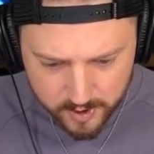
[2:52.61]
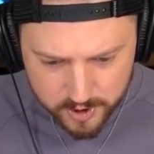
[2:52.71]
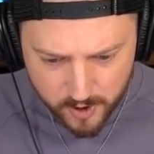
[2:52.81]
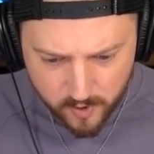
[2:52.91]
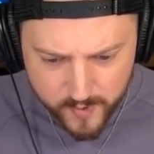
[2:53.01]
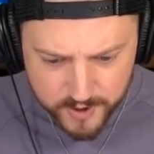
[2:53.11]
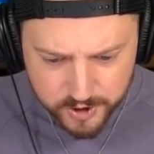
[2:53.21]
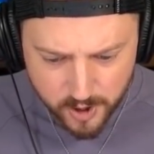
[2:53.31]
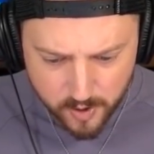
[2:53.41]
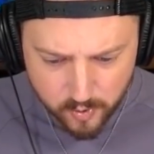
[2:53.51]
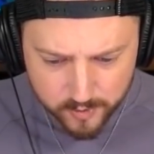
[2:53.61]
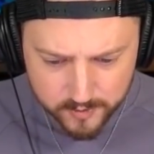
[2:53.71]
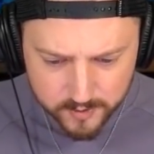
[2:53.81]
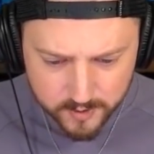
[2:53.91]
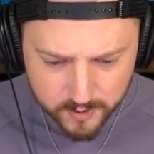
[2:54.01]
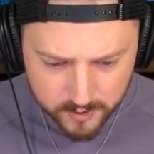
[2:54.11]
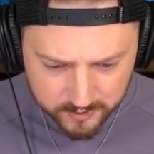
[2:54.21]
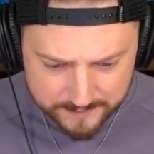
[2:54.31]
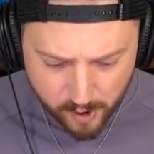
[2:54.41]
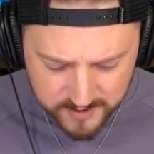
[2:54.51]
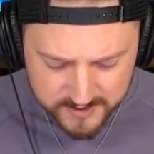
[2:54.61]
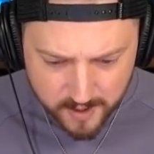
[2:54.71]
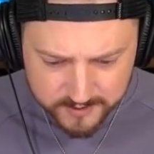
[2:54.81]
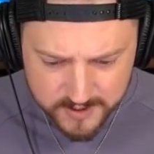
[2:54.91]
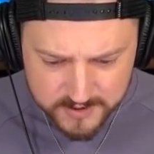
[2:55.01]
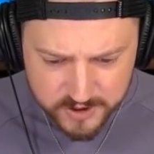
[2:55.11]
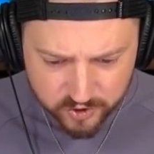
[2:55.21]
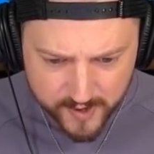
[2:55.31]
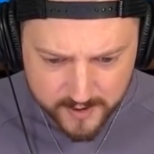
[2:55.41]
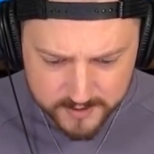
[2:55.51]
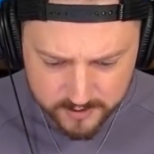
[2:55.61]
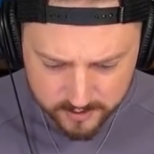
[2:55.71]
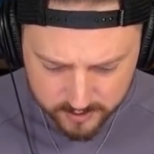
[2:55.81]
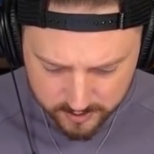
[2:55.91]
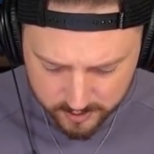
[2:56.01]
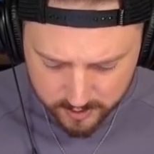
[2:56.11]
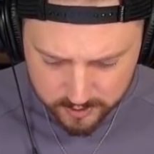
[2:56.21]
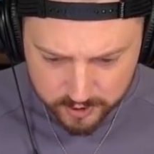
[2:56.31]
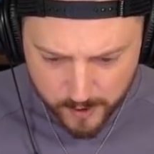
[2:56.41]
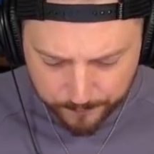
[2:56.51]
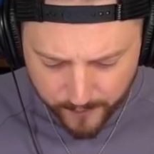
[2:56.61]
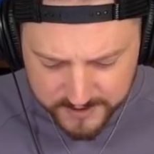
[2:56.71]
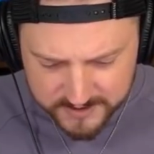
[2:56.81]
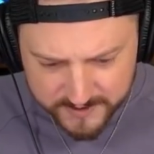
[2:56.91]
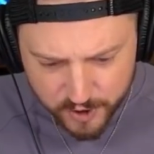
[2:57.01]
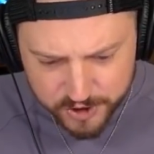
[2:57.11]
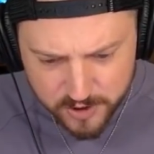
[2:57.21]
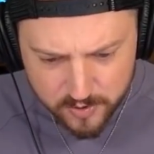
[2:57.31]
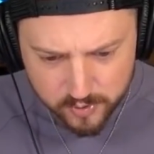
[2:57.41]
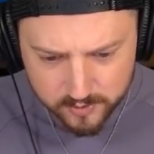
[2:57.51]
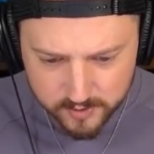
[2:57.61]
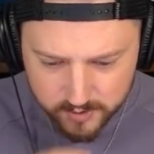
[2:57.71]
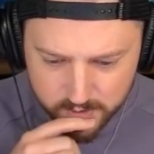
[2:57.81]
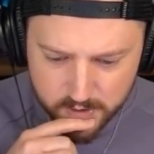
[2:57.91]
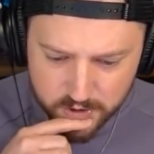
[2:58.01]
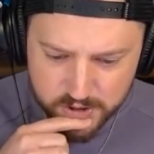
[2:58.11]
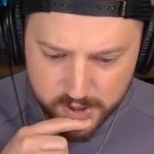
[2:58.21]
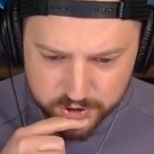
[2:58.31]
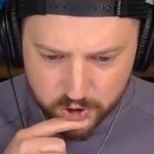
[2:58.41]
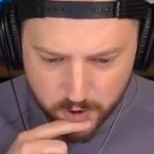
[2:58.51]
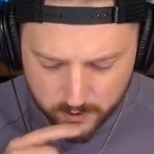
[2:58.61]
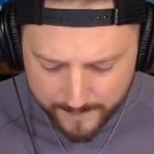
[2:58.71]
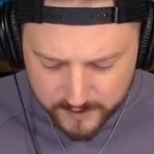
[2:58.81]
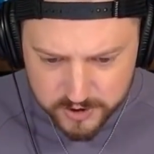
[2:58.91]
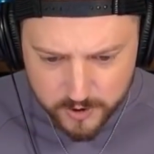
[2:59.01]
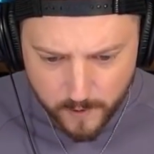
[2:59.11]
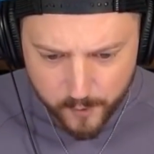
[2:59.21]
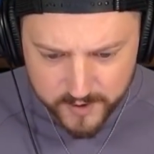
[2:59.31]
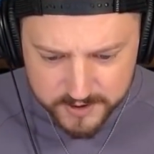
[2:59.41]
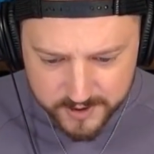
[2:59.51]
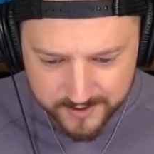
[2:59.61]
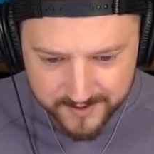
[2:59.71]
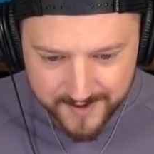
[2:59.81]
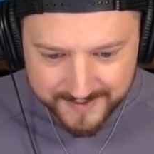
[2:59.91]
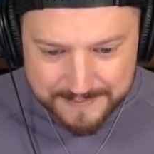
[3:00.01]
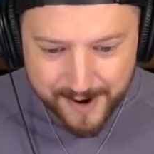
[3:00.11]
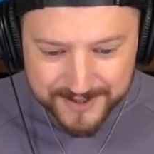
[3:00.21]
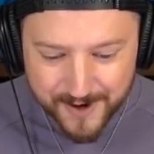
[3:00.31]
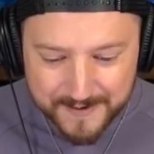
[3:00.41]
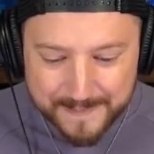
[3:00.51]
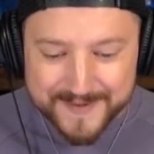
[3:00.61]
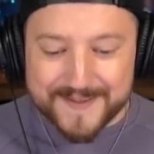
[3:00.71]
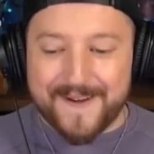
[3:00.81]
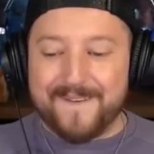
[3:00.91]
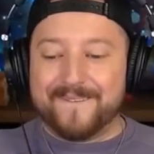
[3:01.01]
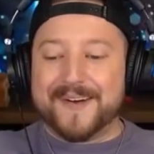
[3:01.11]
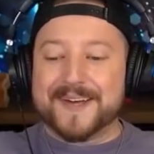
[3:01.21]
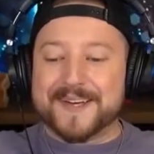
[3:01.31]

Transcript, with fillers: Go, witch, go. Come on, skeletons, distract. Dark Prince gets in there too. Yes, Dart Goblin, let's go, boys. Come on, Dart Goblin. Yo, what a